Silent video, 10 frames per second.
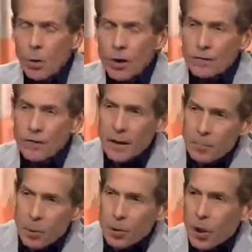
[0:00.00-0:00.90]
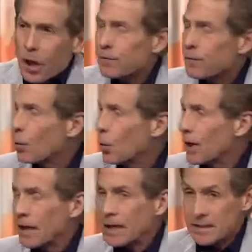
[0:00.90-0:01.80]
what if they pull off a
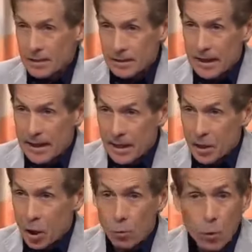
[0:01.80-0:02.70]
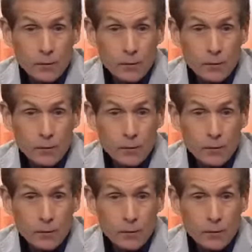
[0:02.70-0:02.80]
win against Atlanta at home?